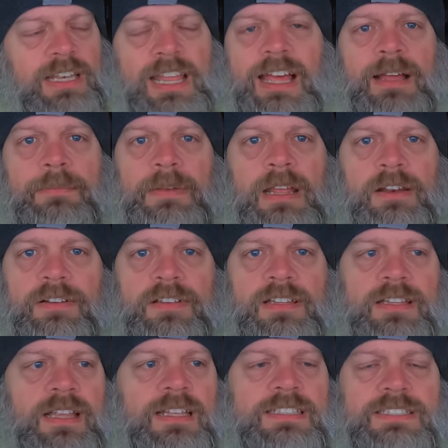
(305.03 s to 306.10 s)
No, I'm
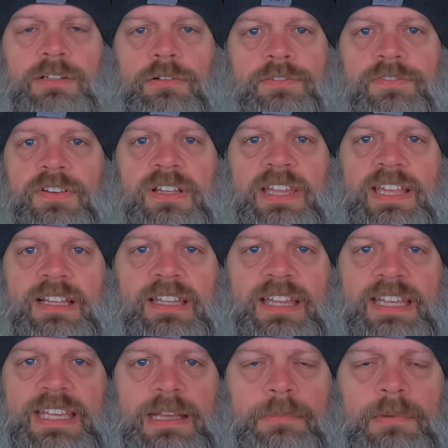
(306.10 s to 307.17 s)
not that's no affiliate
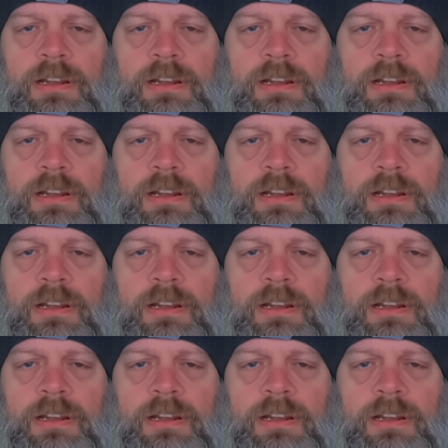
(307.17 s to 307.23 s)
link.